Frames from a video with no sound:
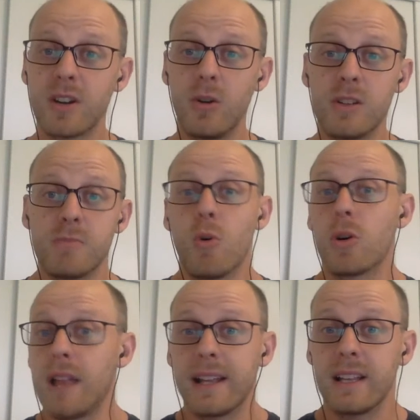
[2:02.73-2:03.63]
goal is
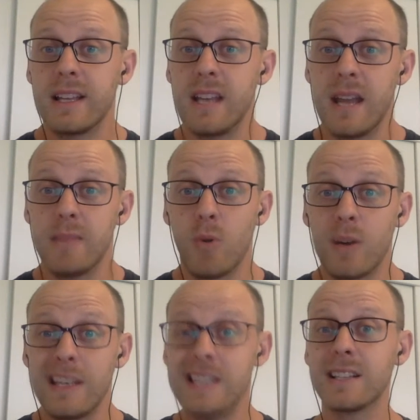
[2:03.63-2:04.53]
more likely and
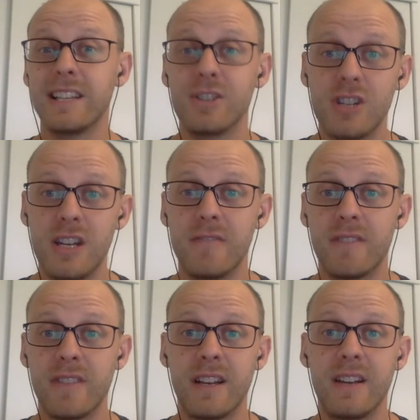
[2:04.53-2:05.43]
more easily
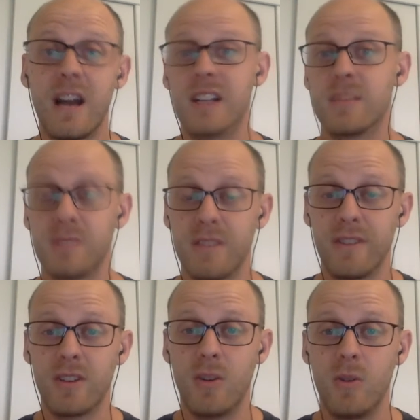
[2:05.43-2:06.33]
achieved than a
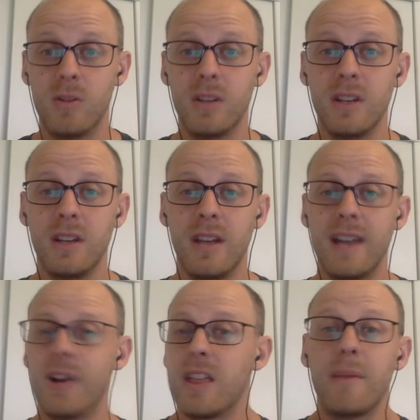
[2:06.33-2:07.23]
non-specific goal.
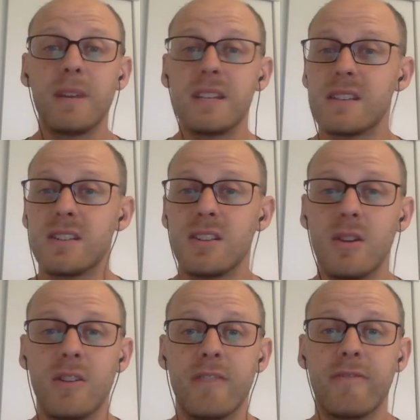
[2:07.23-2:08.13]
And all that means is,
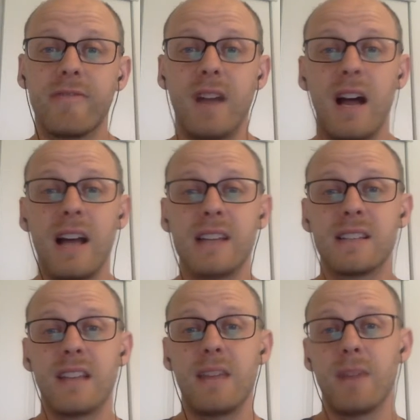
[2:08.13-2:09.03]
if I
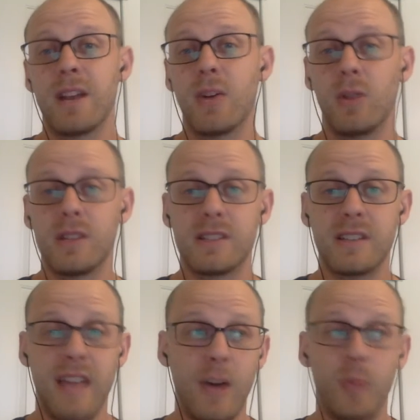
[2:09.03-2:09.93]
say my goal is
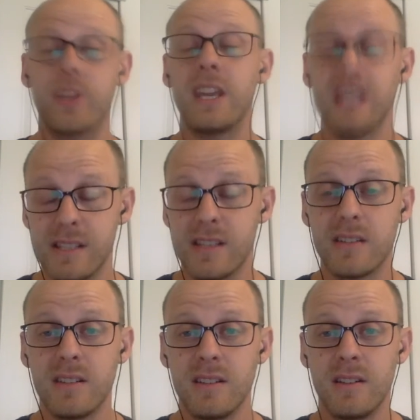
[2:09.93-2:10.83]
to help
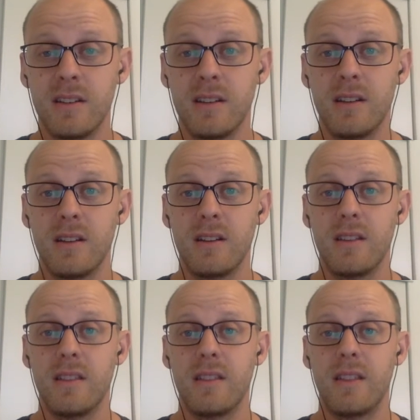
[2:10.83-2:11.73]
kids,
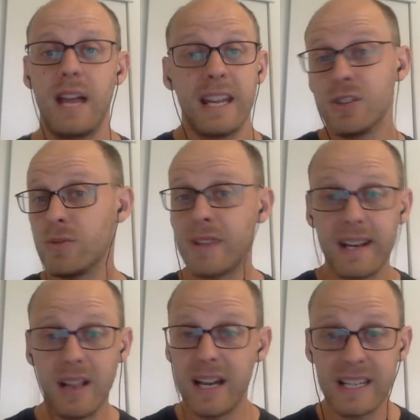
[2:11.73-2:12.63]
I can do
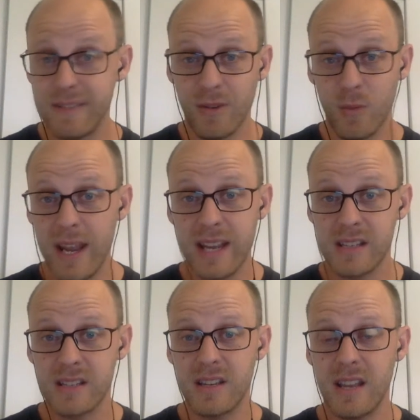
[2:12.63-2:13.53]
that a lot of different
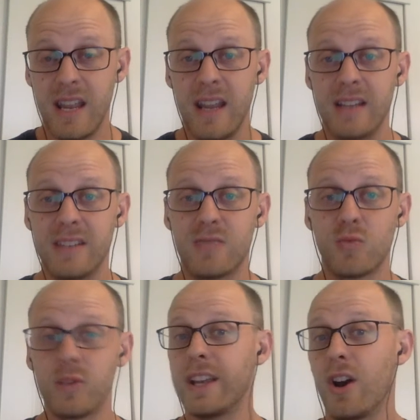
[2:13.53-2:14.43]
ways, and it's
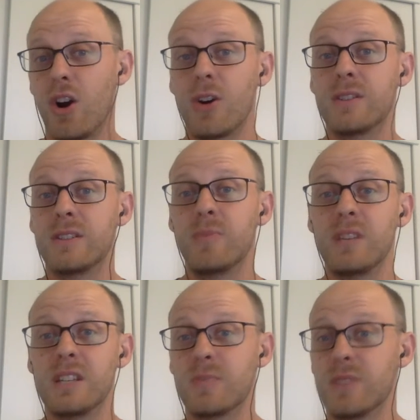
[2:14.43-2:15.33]
really hard to
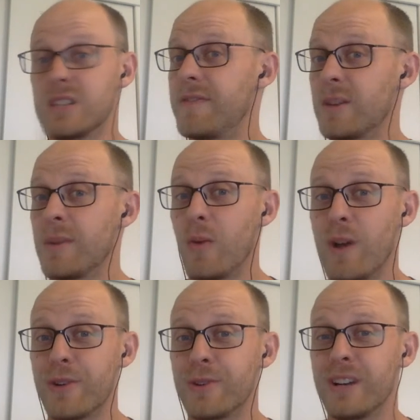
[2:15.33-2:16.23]
be specific about
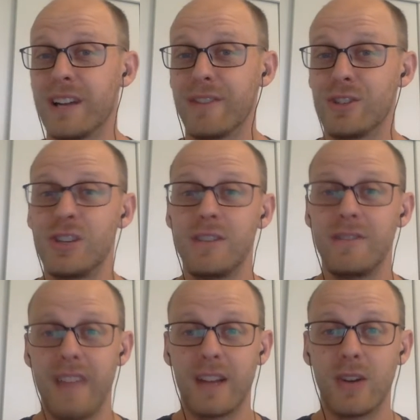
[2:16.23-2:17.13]
whether or not I've
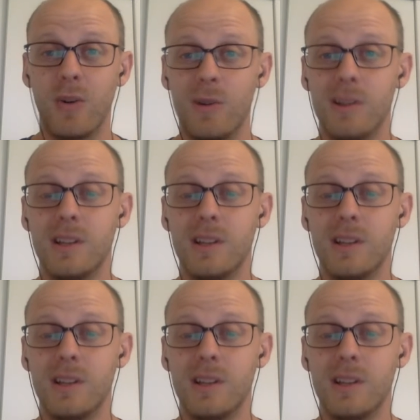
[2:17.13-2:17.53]
achieved that goal.